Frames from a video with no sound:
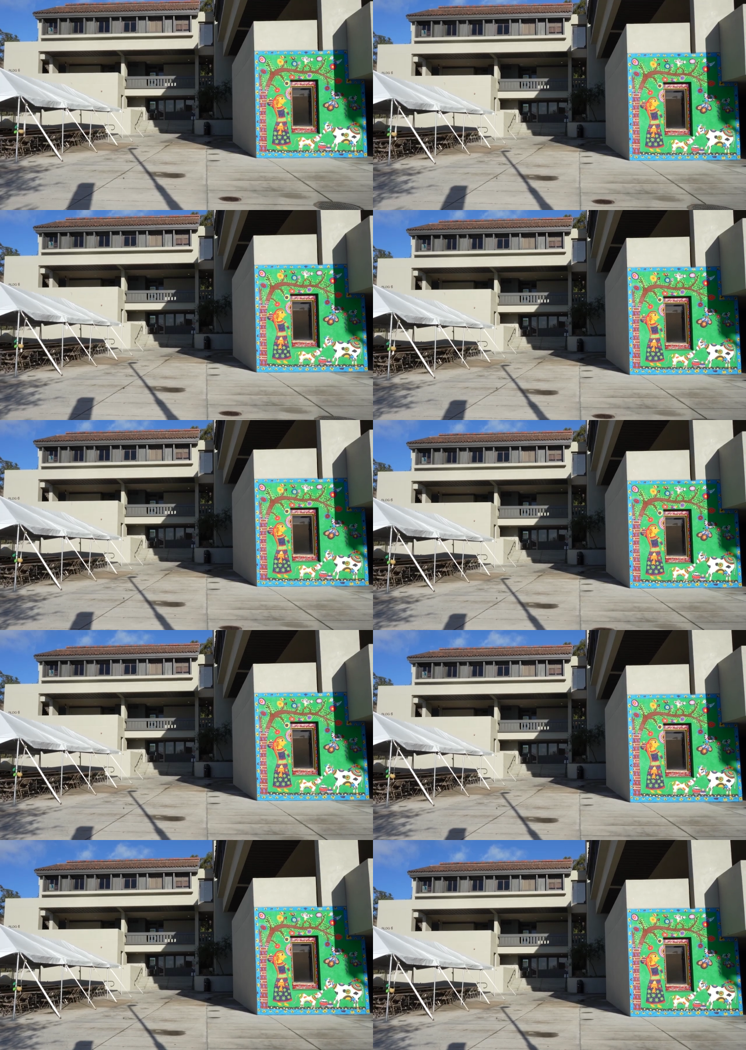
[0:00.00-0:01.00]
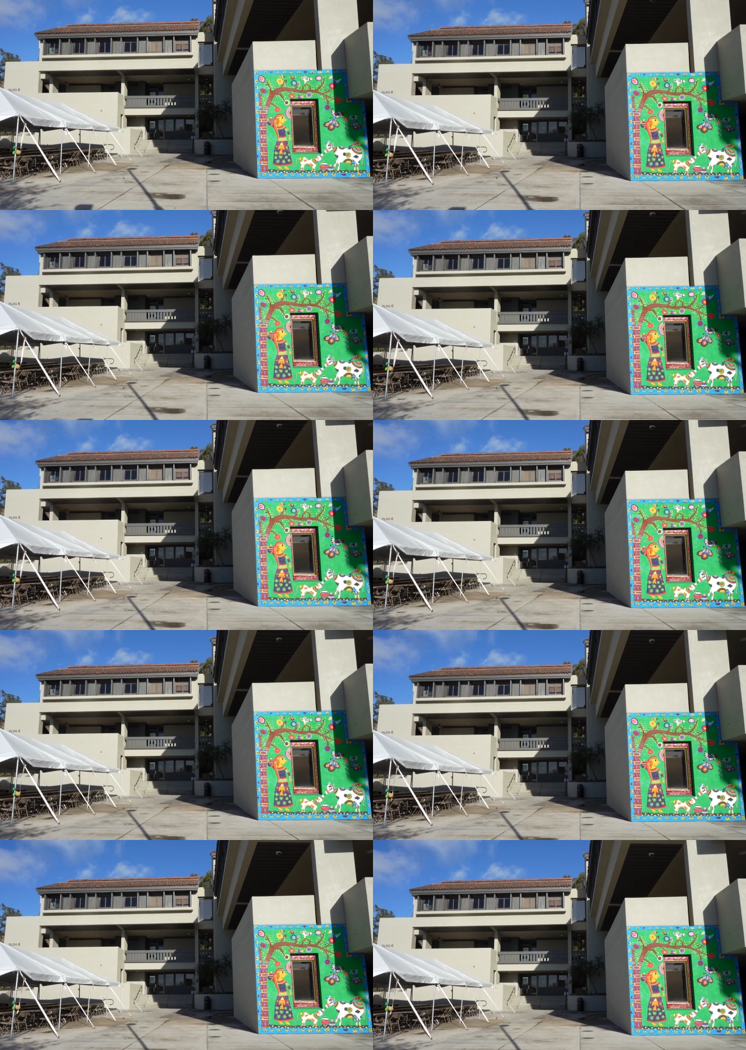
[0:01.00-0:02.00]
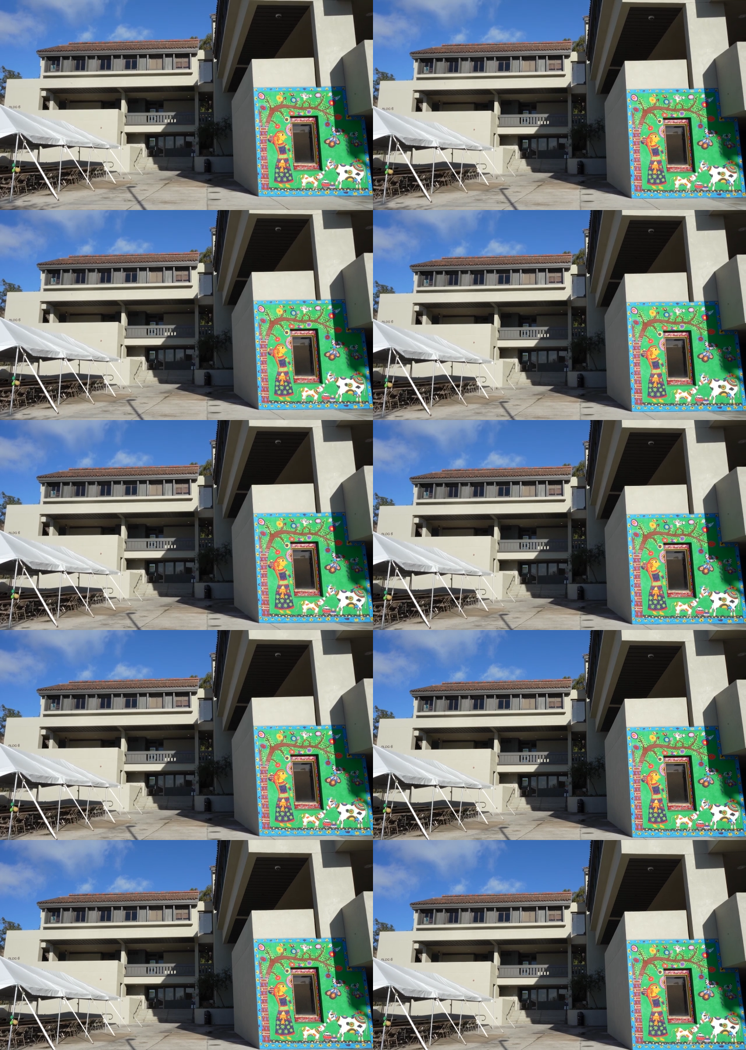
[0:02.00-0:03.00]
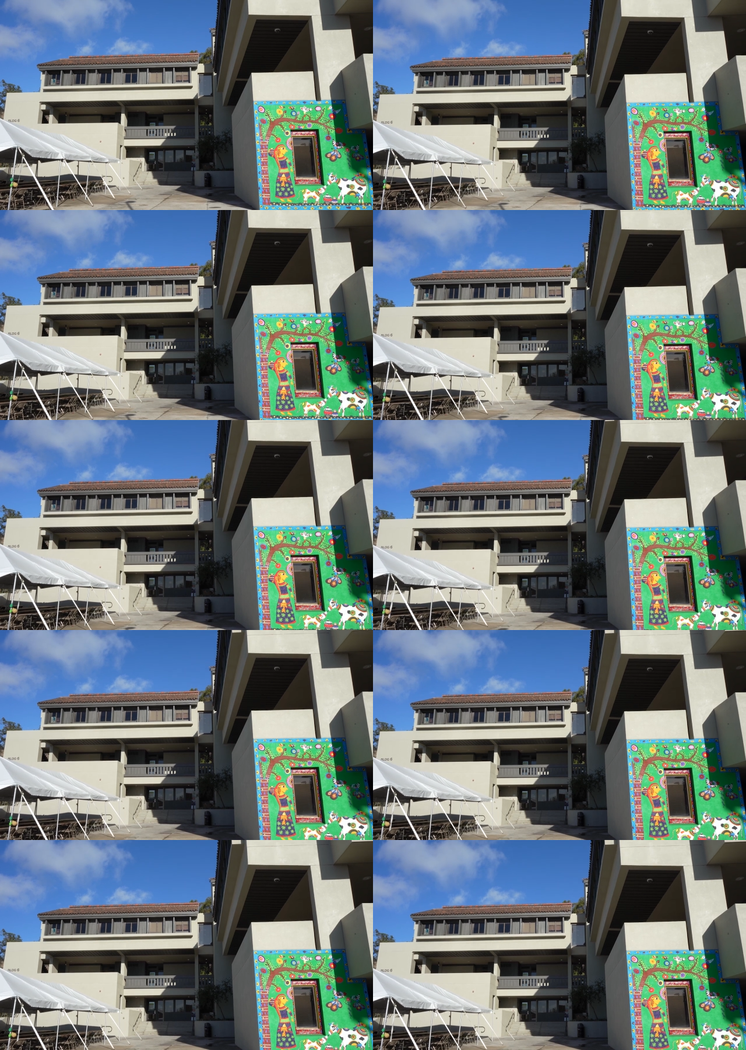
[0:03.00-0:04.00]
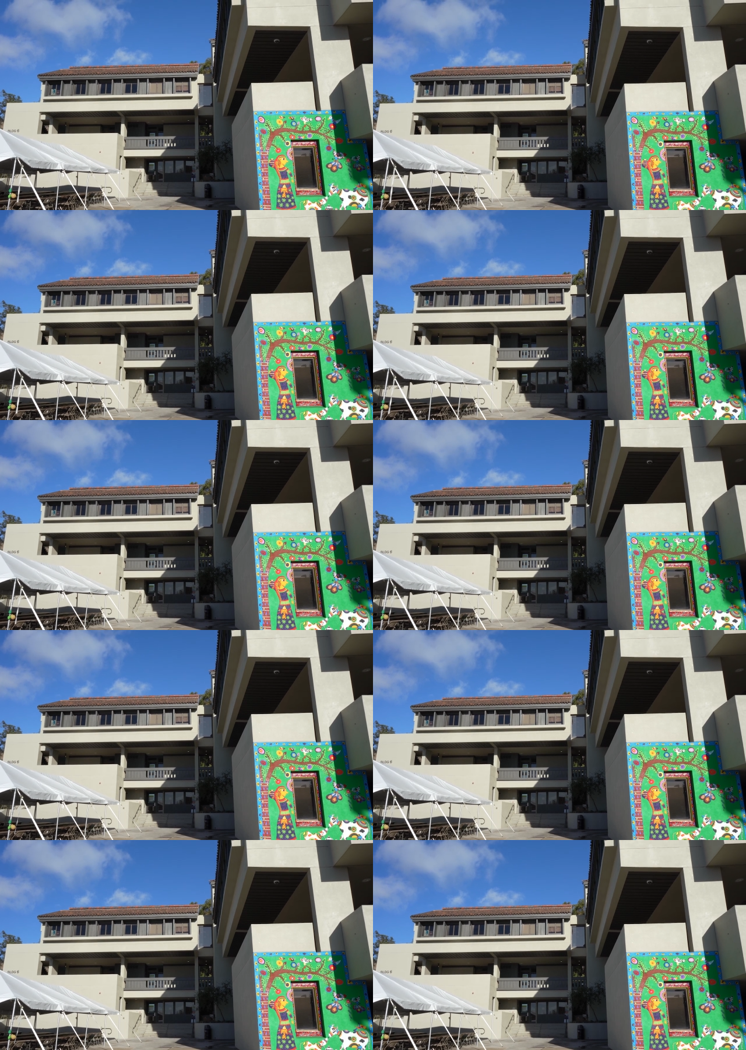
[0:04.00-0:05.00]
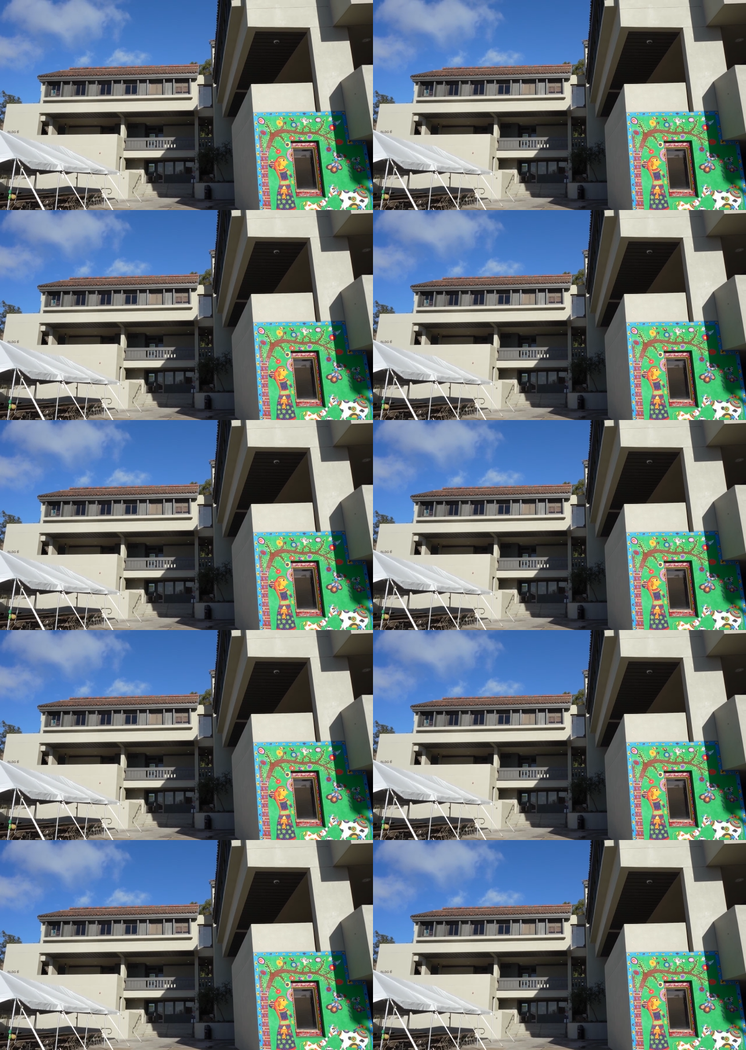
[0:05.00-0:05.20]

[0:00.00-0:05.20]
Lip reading: No face is visible, so there are no lips to read.